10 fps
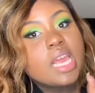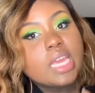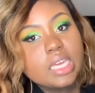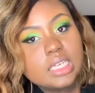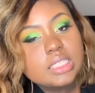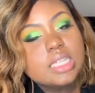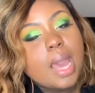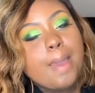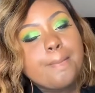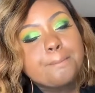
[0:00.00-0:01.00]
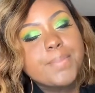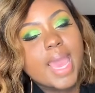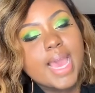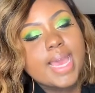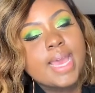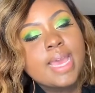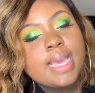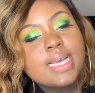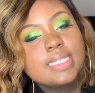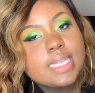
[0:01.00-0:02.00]
is
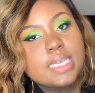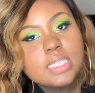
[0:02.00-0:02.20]
petty.